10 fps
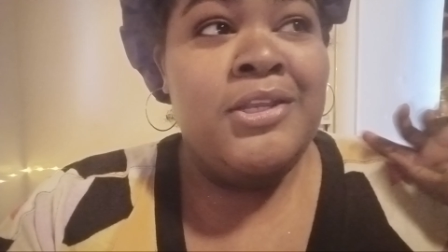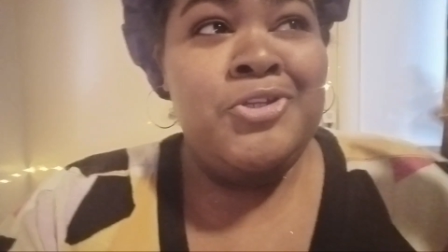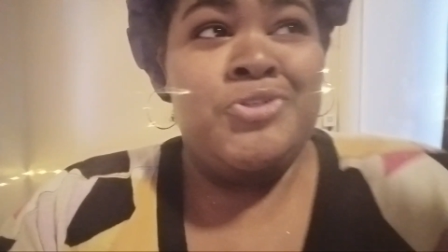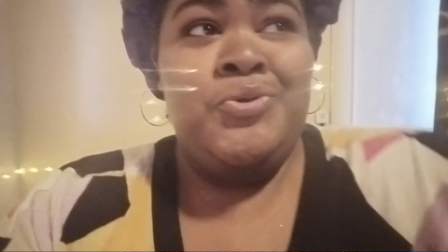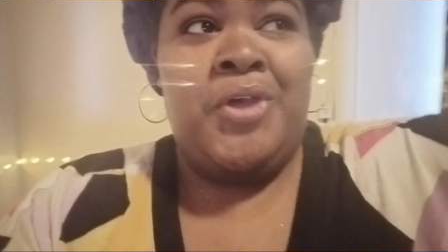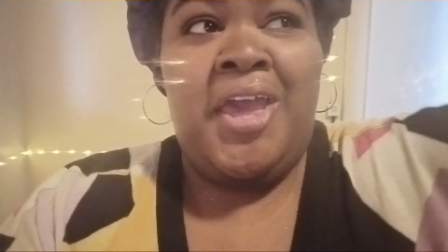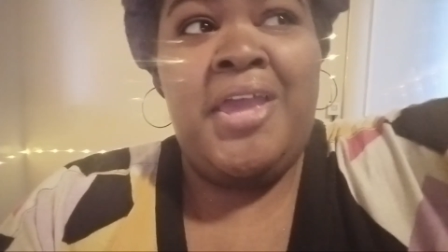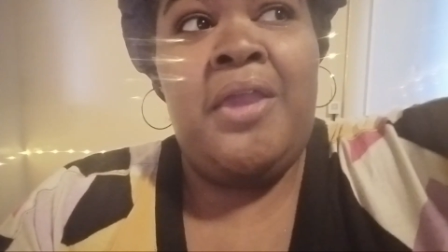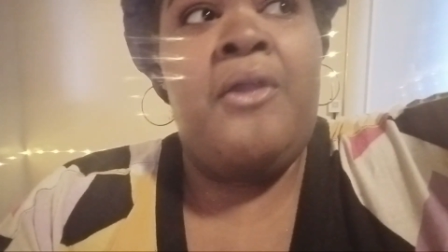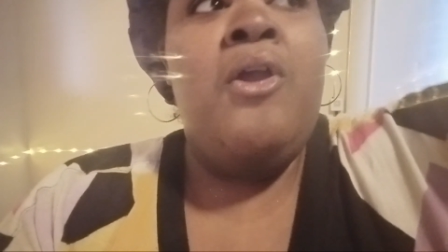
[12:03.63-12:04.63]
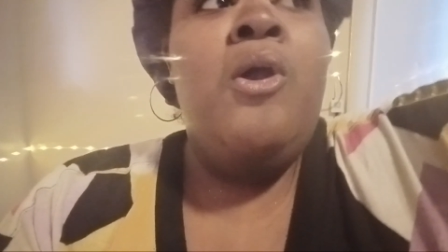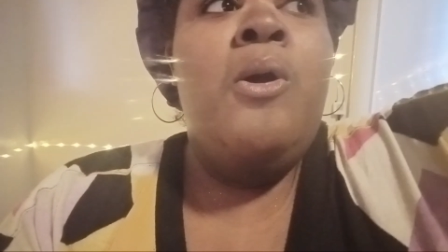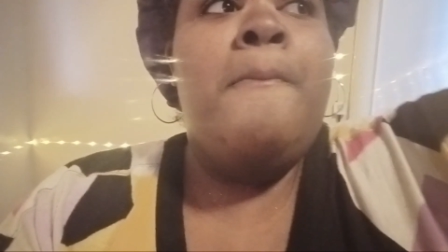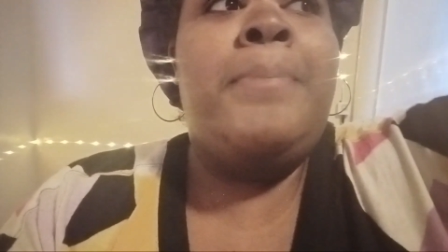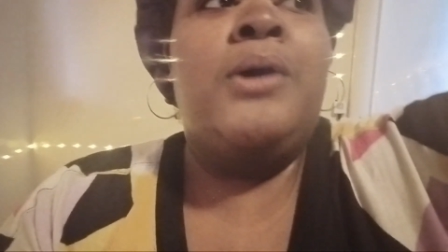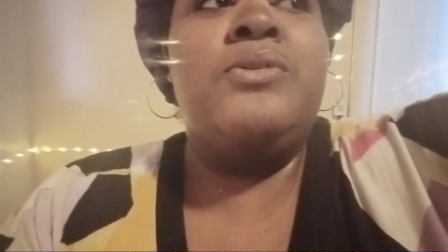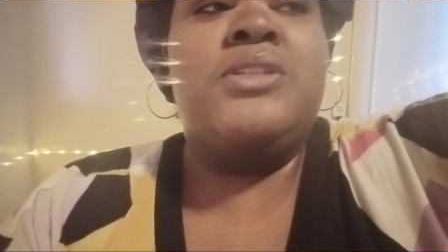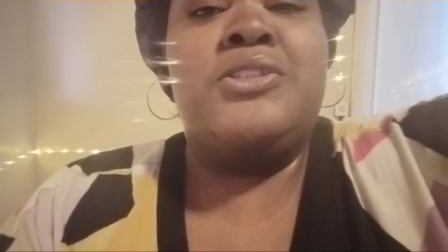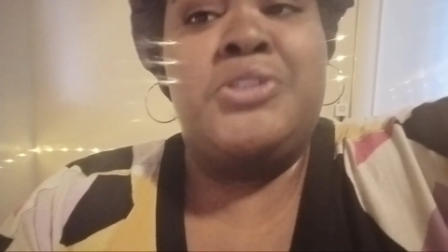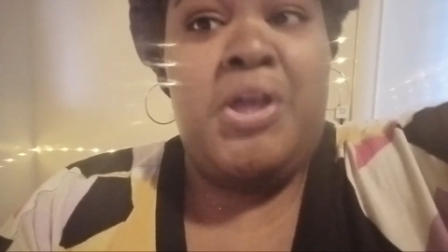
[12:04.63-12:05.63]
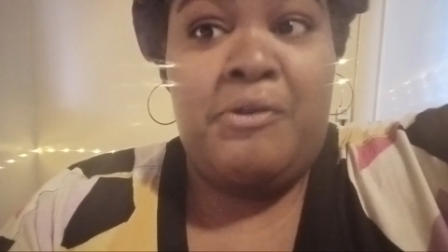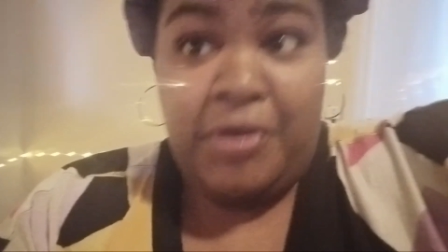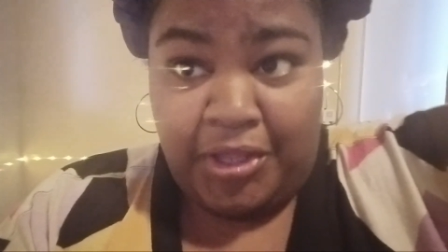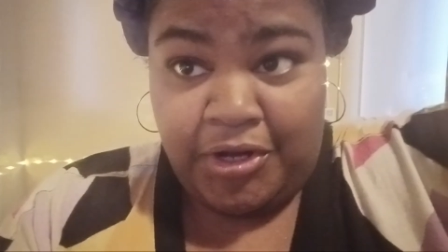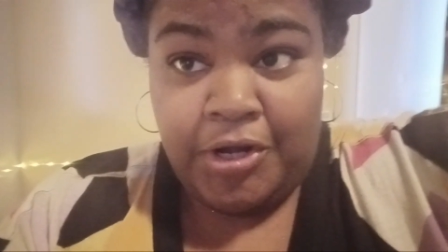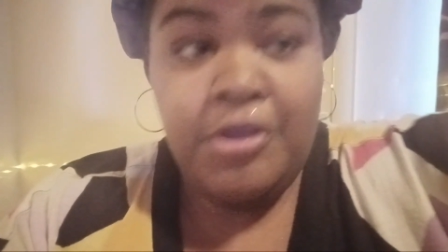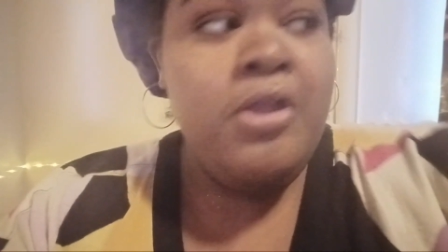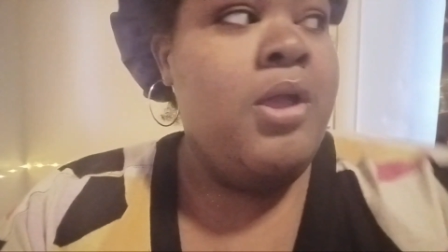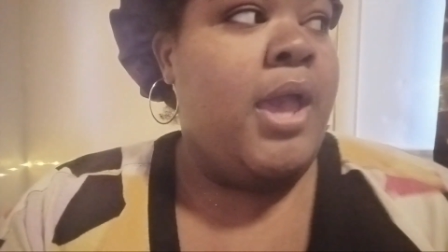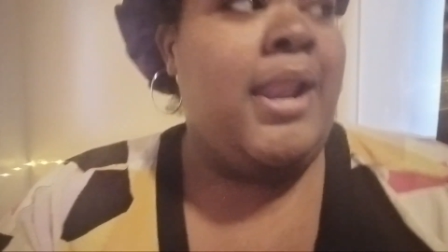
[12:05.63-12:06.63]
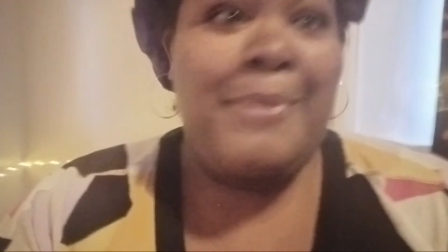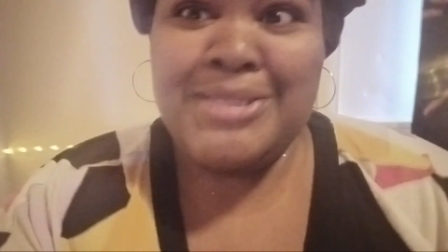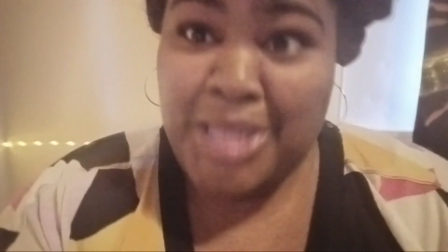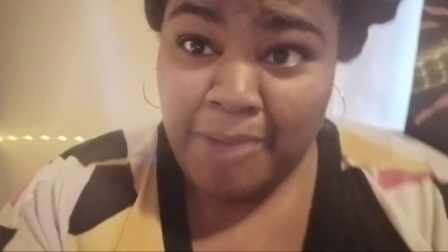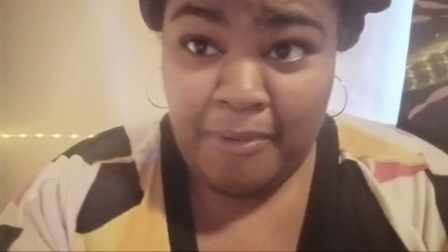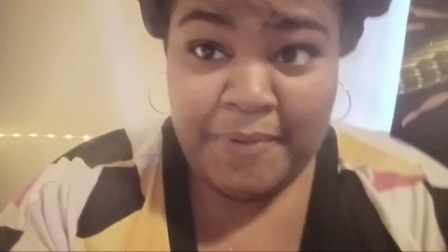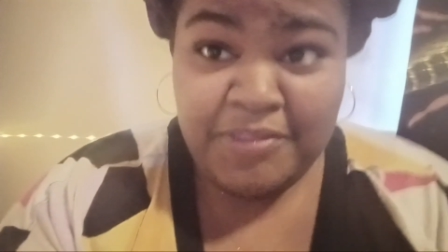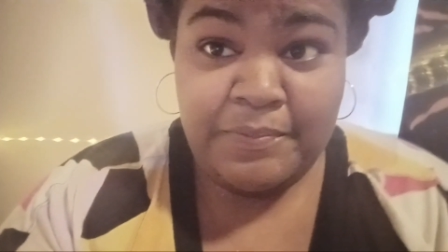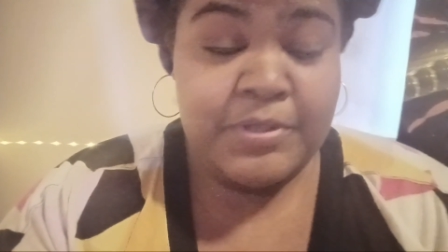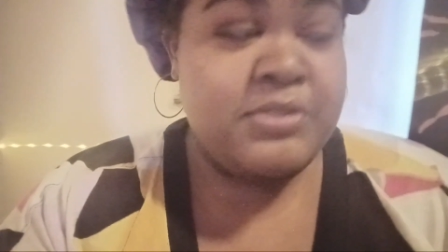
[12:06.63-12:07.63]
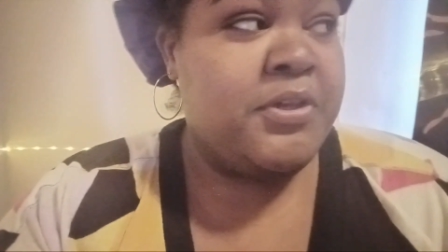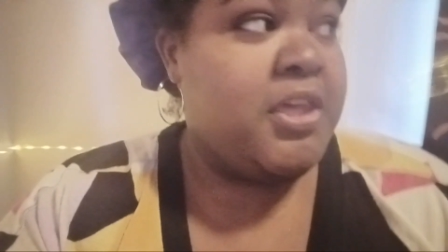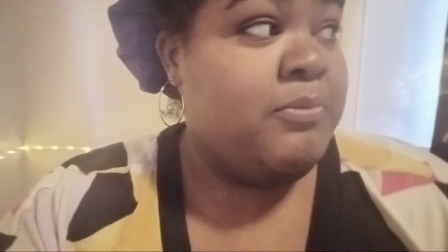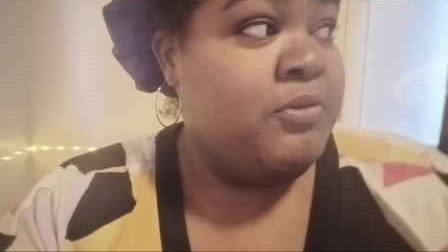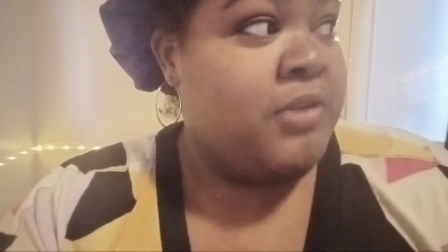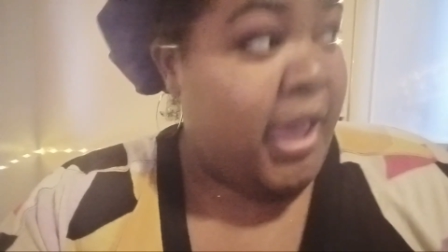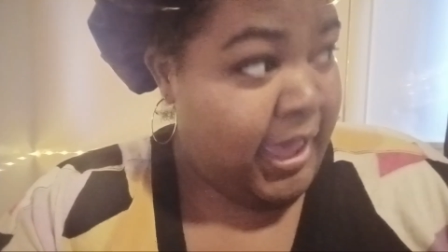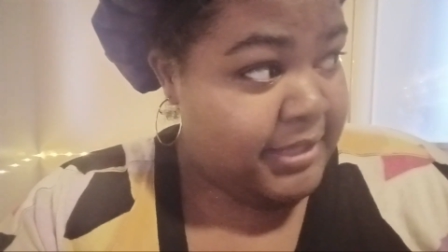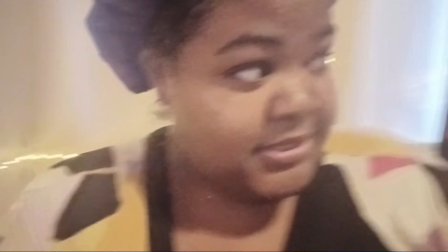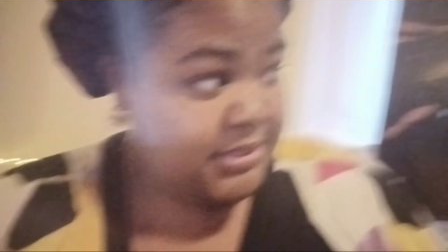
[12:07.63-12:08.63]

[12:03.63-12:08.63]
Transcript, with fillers: his U of K posters is already in here. And I'm about to call my brother first so he can move that